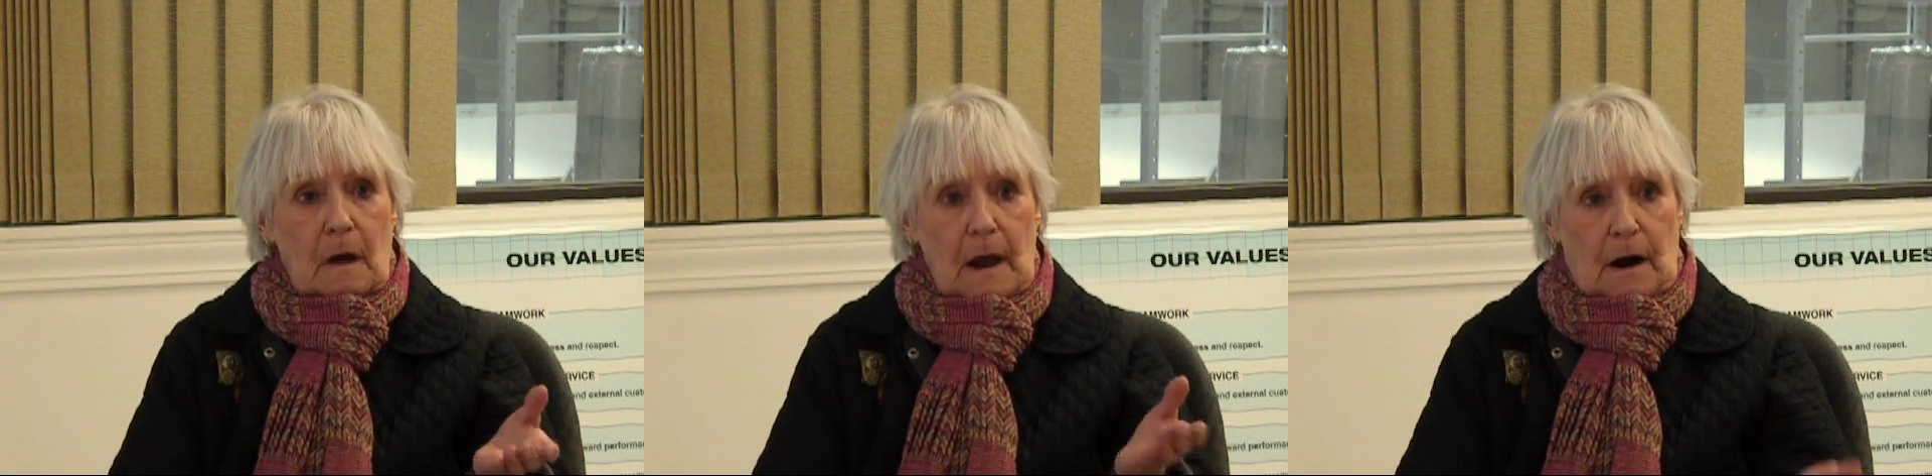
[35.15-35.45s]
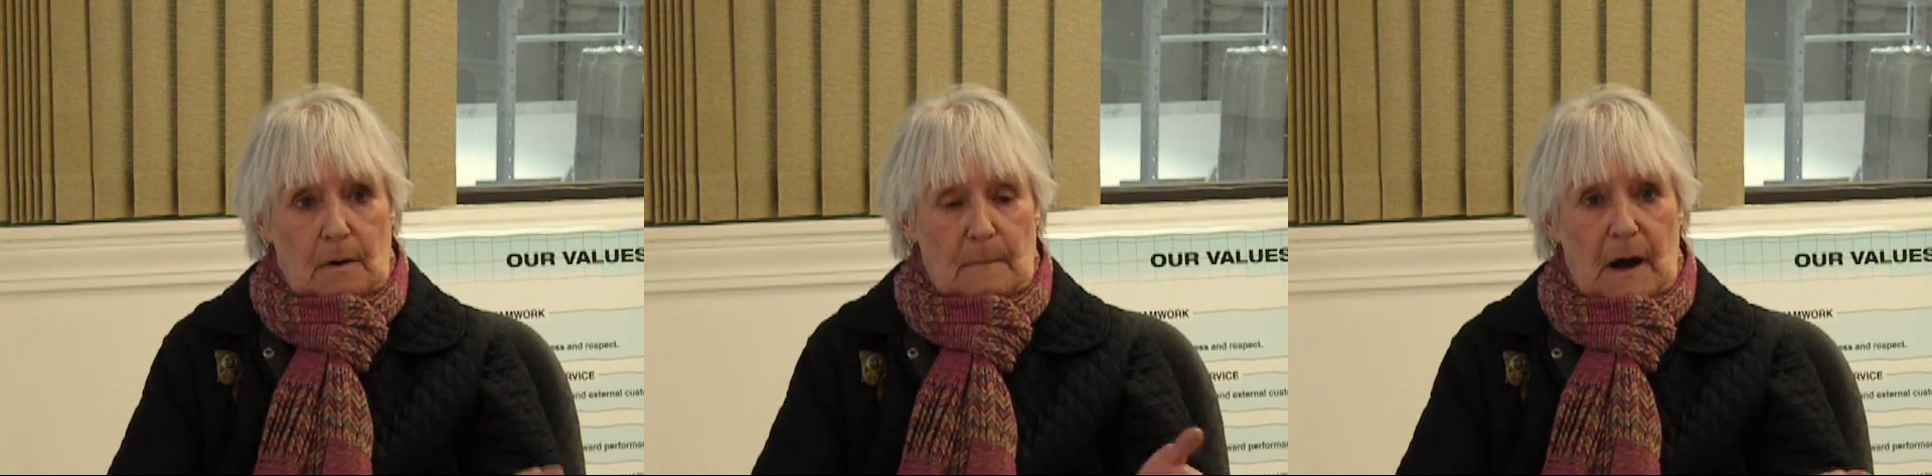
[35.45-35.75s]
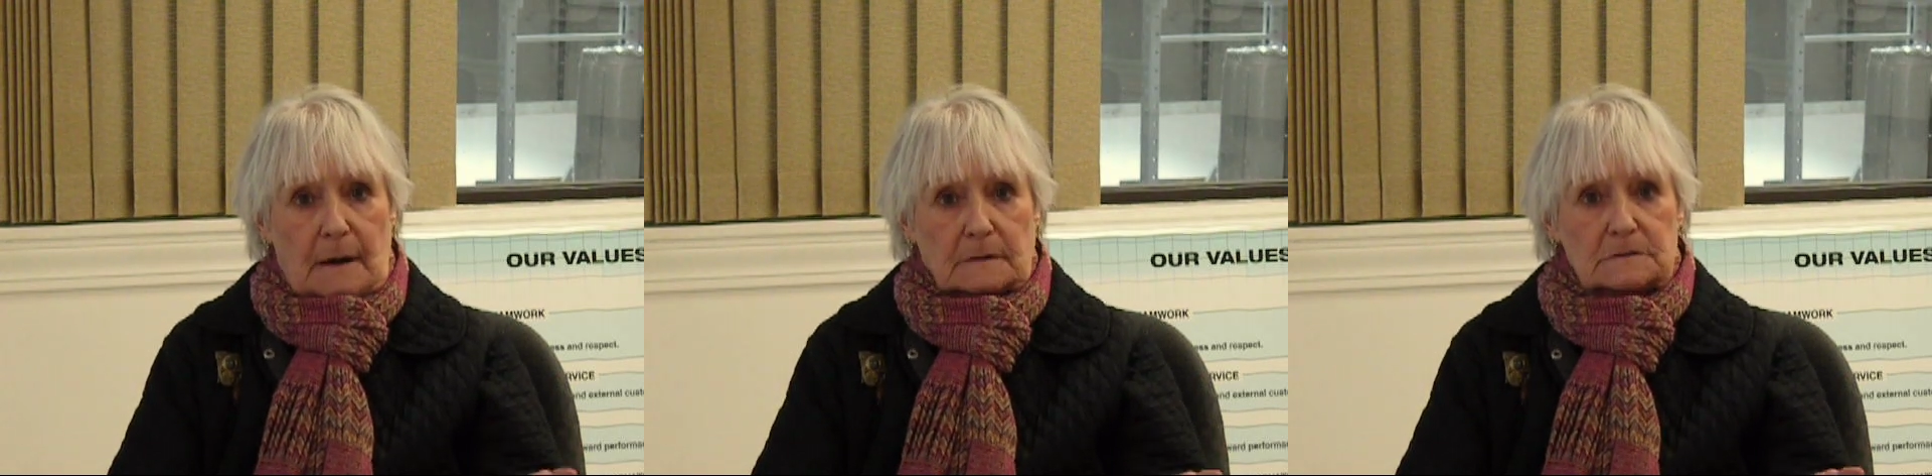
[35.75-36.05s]
air
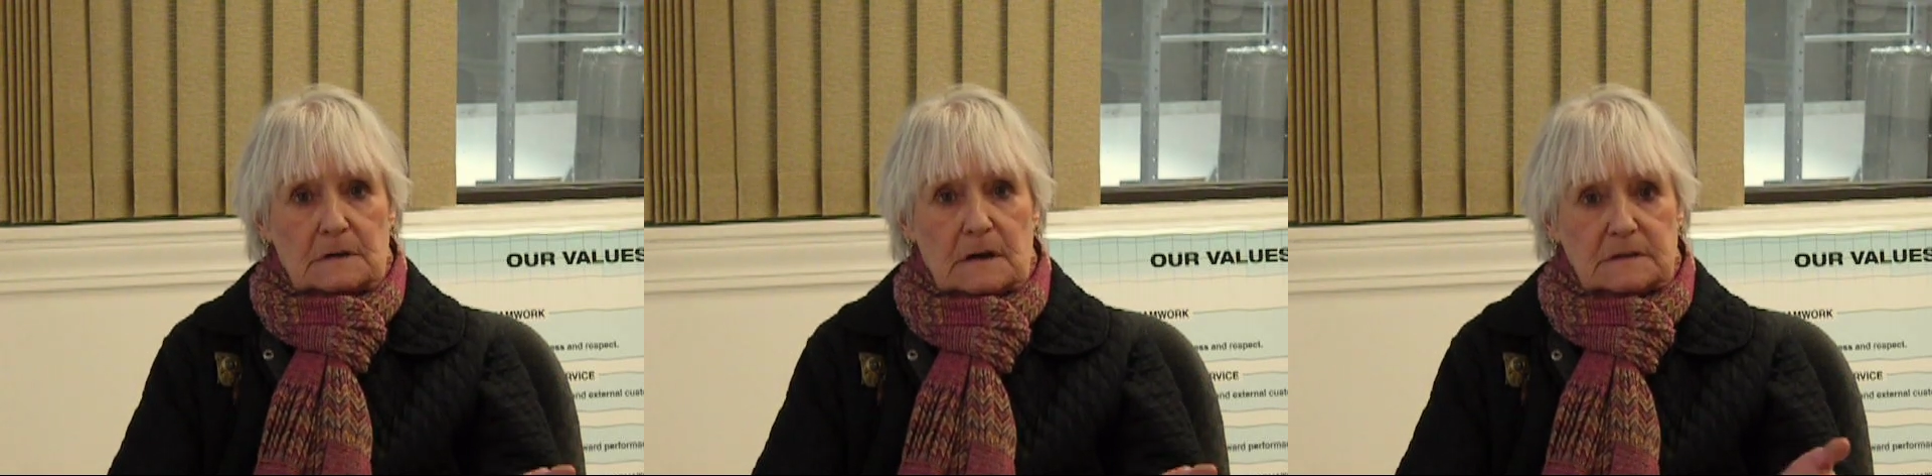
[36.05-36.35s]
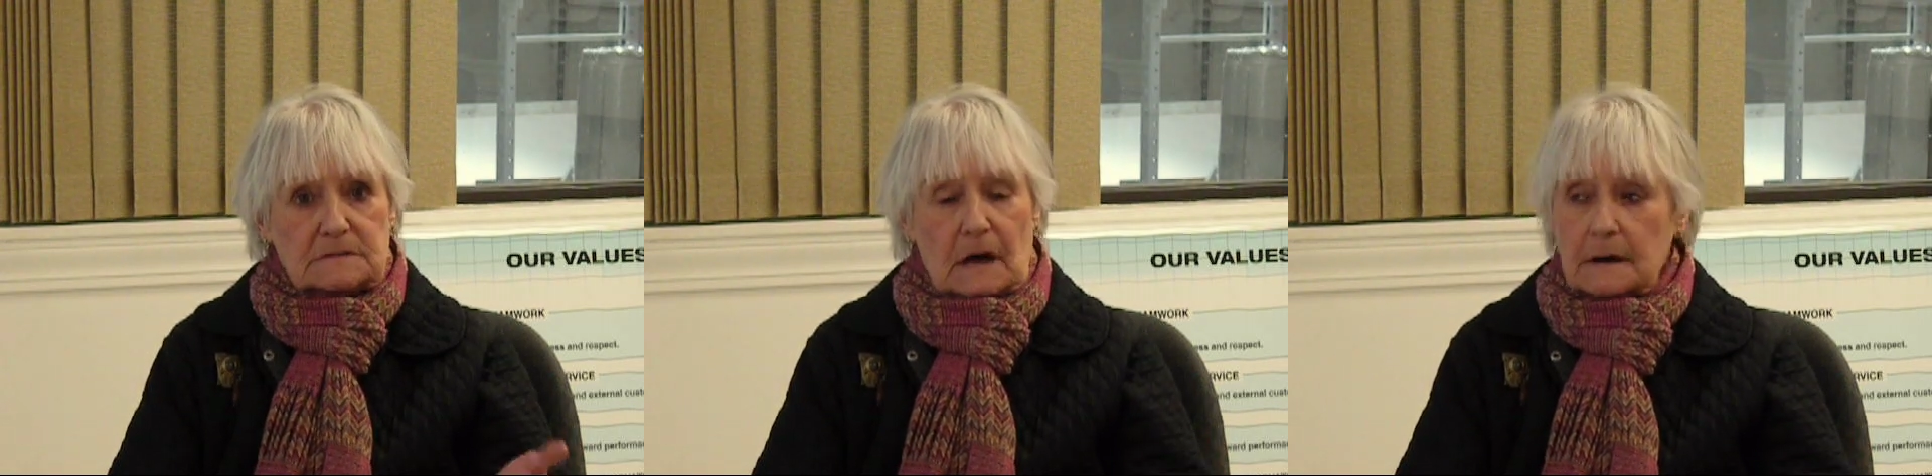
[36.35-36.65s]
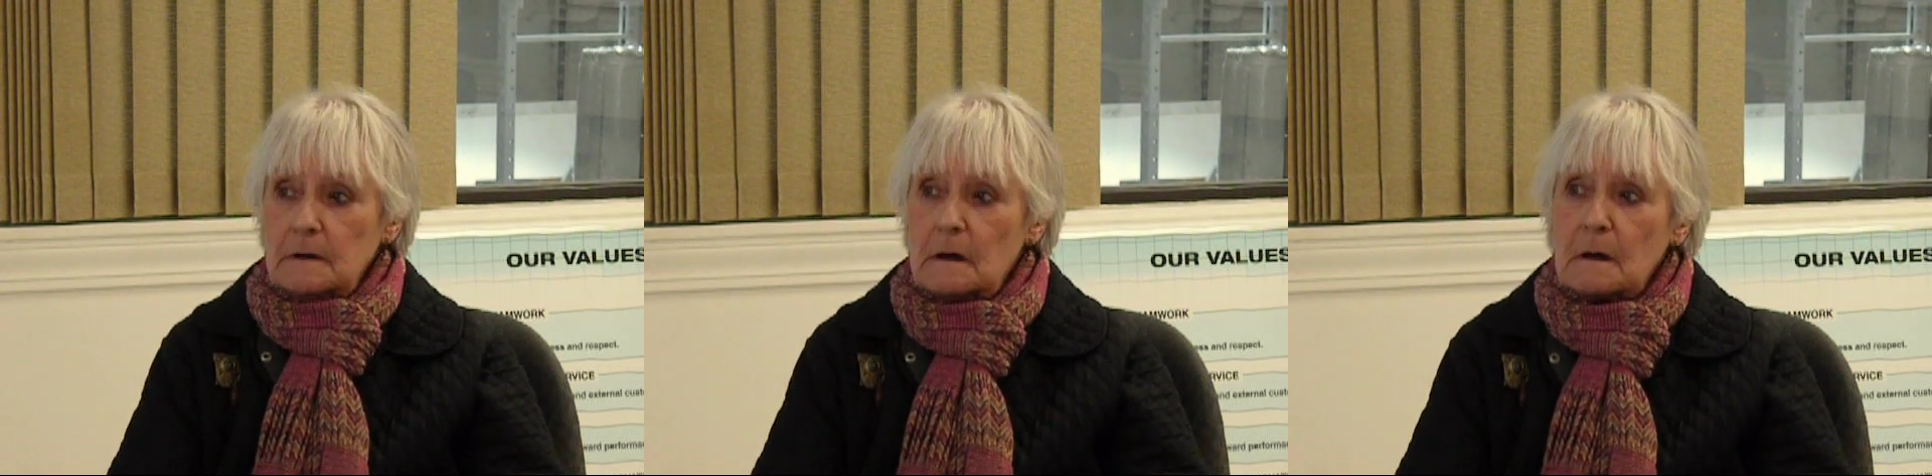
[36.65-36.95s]
miles, he said.